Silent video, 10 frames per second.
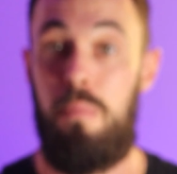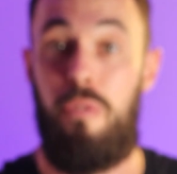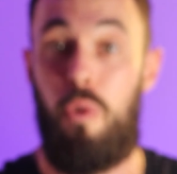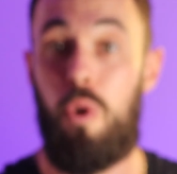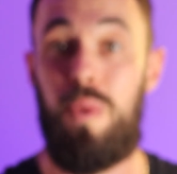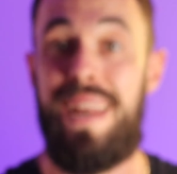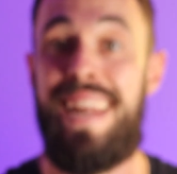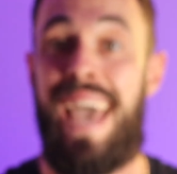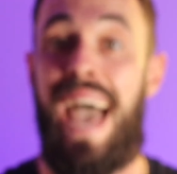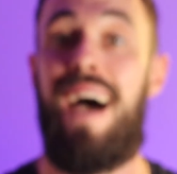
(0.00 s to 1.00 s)
Before, we
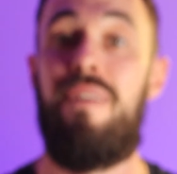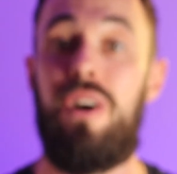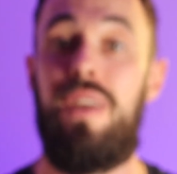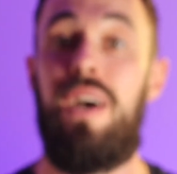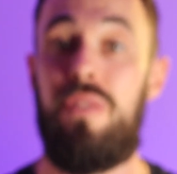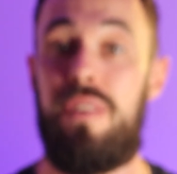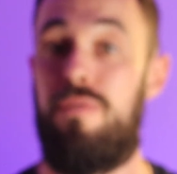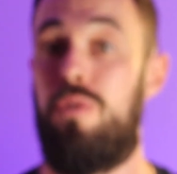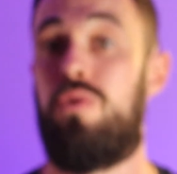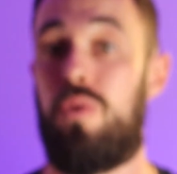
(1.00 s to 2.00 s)
didn't have unhealthy
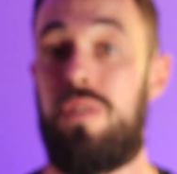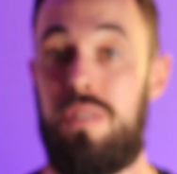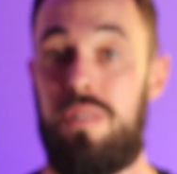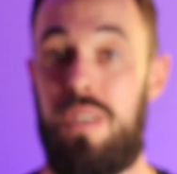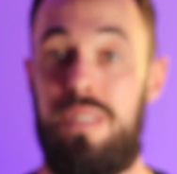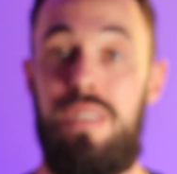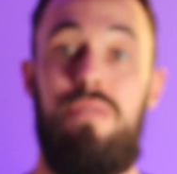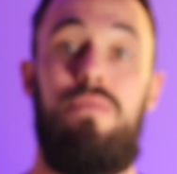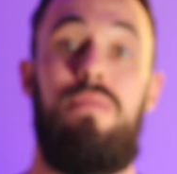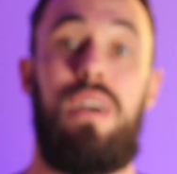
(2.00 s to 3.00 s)
food choices
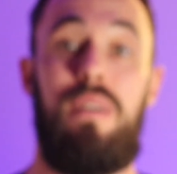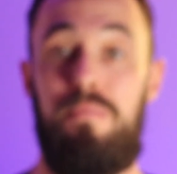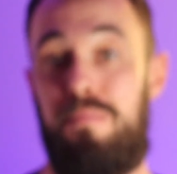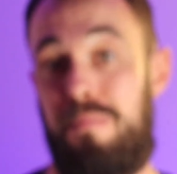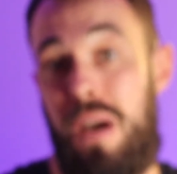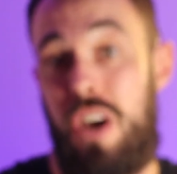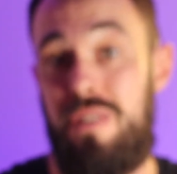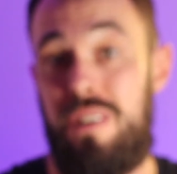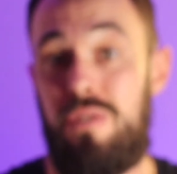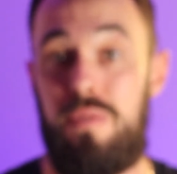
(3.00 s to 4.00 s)
until
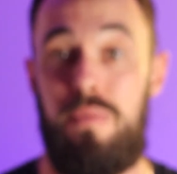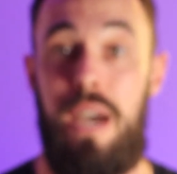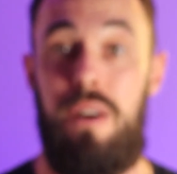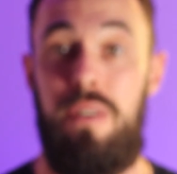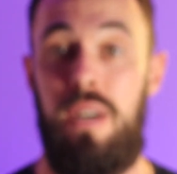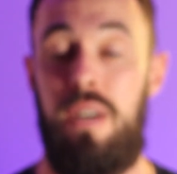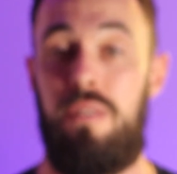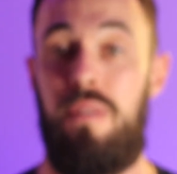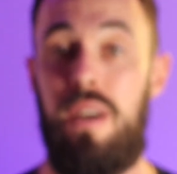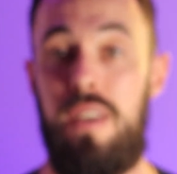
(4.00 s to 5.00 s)
100 years from now,
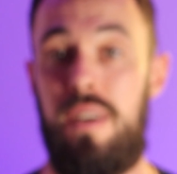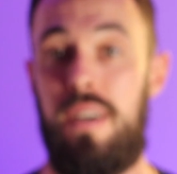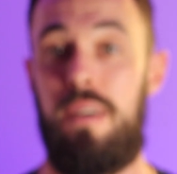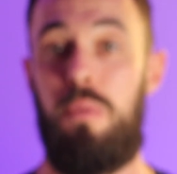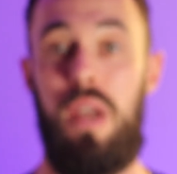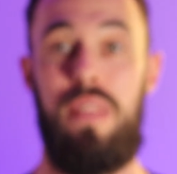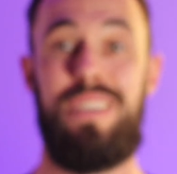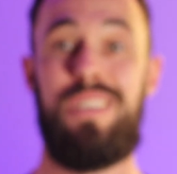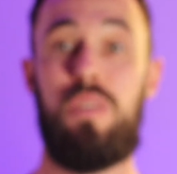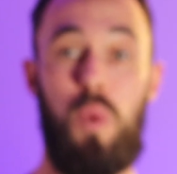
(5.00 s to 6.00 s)
right?
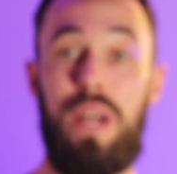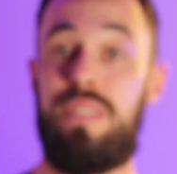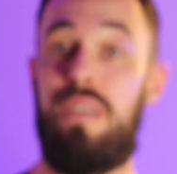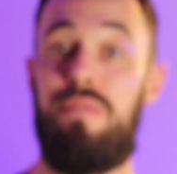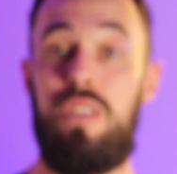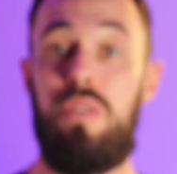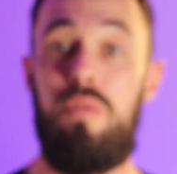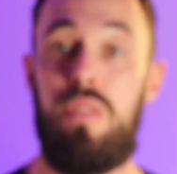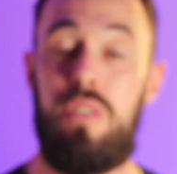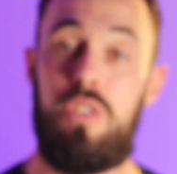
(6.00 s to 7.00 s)
This is relatively
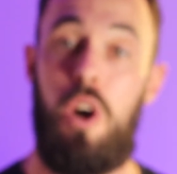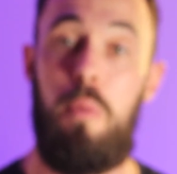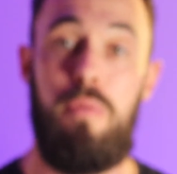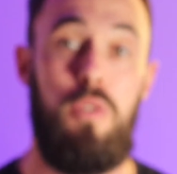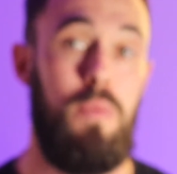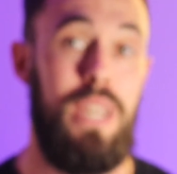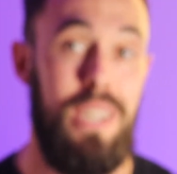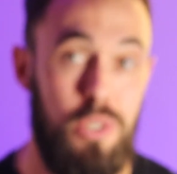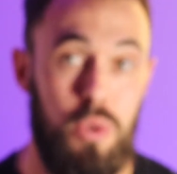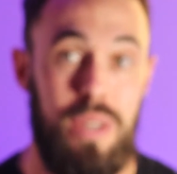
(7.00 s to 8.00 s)
new in the scope of human
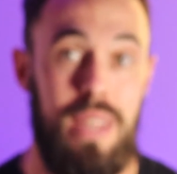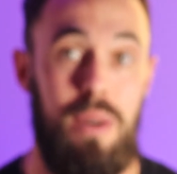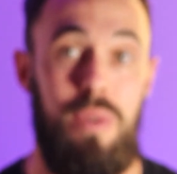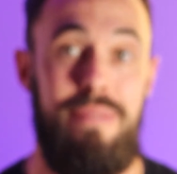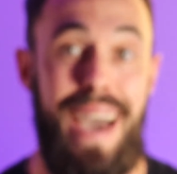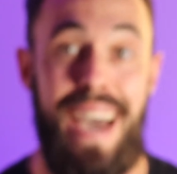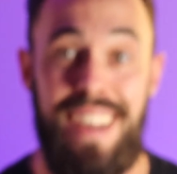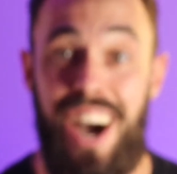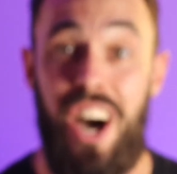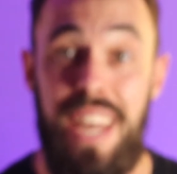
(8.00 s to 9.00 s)
history that we've
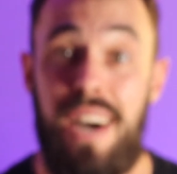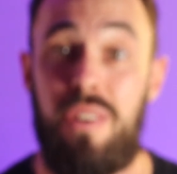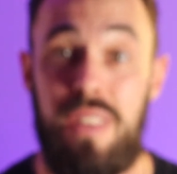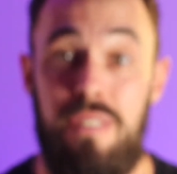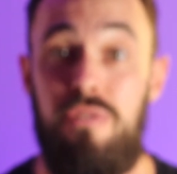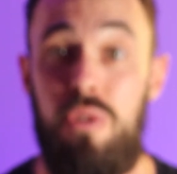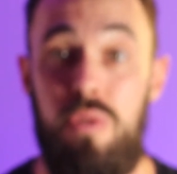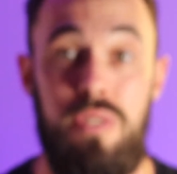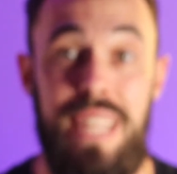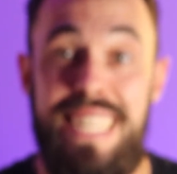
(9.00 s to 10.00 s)
had unhealthy
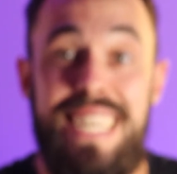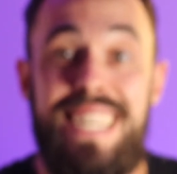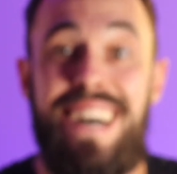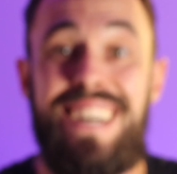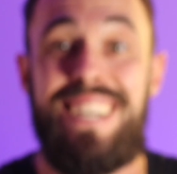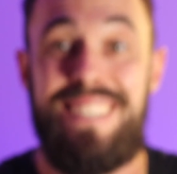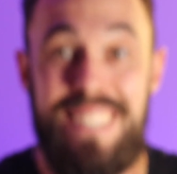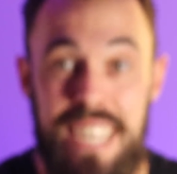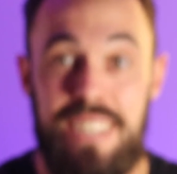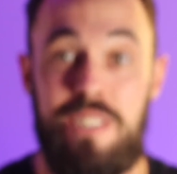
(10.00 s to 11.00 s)
foods. They did not
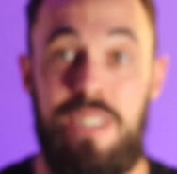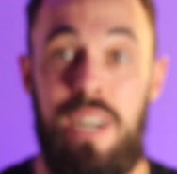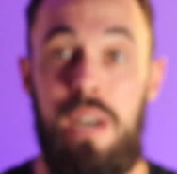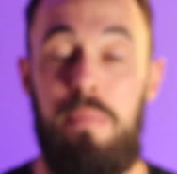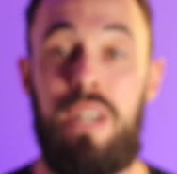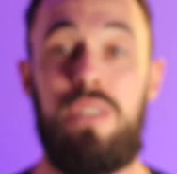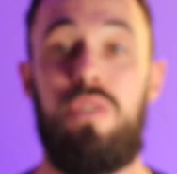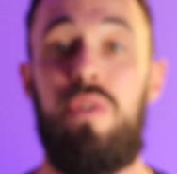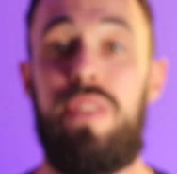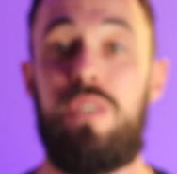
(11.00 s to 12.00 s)
exist because
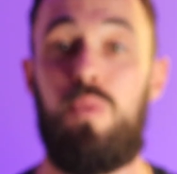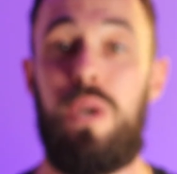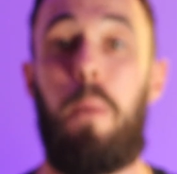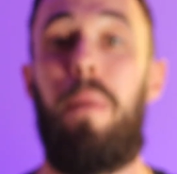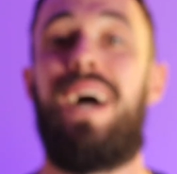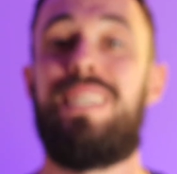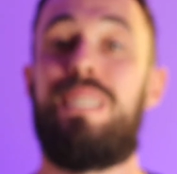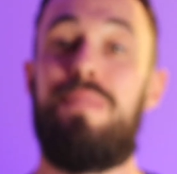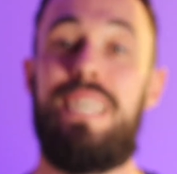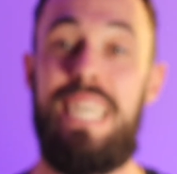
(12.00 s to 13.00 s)
the only things we could
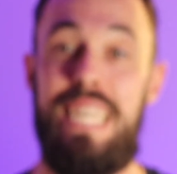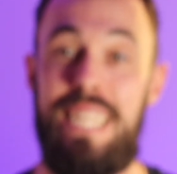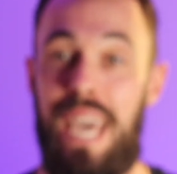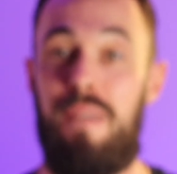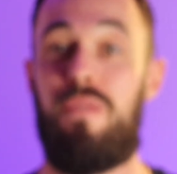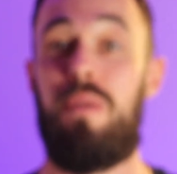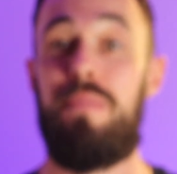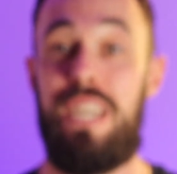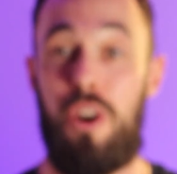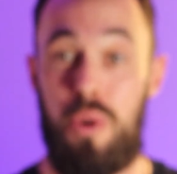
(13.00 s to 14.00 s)
possibly eat came from
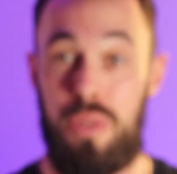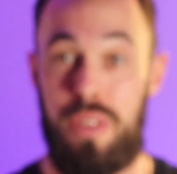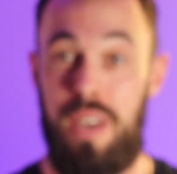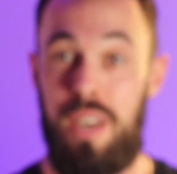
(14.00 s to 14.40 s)
the earth.